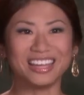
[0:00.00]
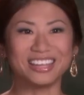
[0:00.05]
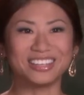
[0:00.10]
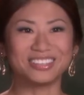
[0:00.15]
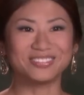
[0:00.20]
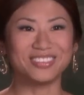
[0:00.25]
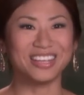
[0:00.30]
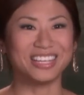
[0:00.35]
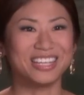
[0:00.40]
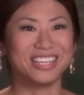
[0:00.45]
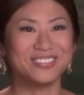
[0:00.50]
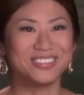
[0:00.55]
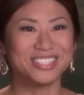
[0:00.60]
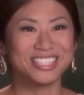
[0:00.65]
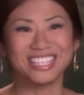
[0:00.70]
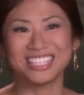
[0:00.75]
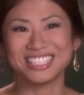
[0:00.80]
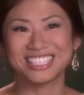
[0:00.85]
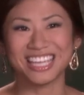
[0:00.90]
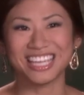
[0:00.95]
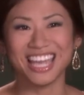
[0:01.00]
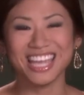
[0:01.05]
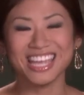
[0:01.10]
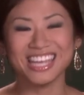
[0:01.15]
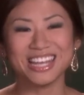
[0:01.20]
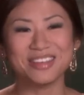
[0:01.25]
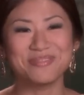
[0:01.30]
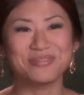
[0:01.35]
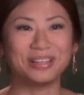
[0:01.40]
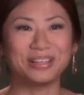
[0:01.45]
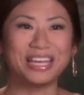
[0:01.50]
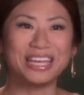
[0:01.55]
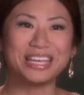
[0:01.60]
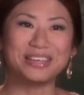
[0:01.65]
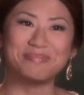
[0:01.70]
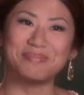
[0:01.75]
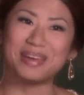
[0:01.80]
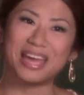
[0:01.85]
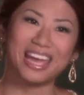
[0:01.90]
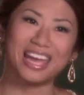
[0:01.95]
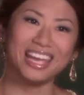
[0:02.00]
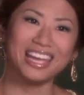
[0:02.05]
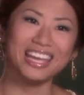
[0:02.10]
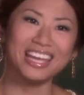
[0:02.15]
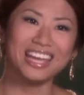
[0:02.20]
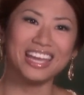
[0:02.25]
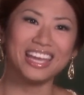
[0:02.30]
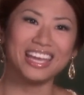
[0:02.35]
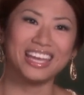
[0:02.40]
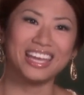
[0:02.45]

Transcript: Hi, my name is Yin Chang, and I'm playing Mei